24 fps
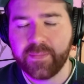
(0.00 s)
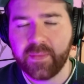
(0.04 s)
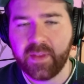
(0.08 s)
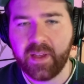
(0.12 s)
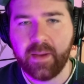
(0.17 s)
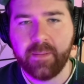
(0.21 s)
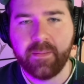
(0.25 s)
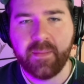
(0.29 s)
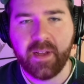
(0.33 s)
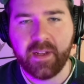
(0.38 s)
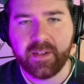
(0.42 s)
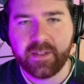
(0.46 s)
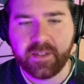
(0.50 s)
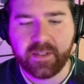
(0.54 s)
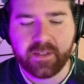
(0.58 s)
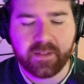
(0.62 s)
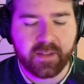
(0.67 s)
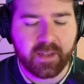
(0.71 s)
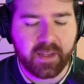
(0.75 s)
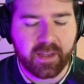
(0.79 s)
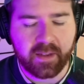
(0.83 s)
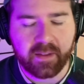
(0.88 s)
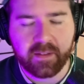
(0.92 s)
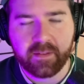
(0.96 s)
I'm not just
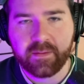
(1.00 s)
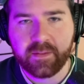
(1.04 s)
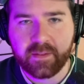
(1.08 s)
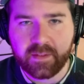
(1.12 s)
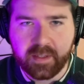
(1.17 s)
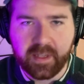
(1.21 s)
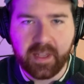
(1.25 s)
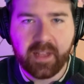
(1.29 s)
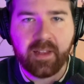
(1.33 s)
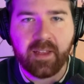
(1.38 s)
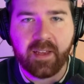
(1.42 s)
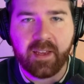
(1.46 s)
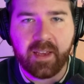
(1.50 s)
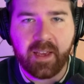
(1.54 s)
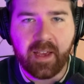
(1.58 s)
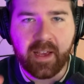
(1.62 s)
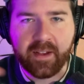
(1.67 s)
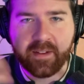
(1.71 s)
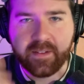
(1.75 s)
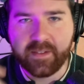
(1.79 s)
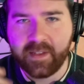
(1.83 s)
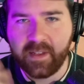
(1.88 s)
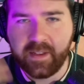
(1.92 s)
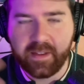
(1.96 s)
like selling
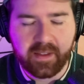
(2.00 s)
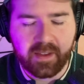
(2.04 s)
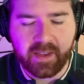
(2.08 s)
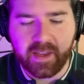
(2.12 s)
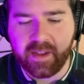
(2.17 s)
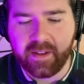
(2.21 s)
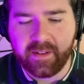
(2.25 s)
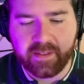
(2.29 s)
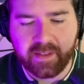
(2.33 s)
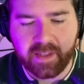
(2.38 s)
out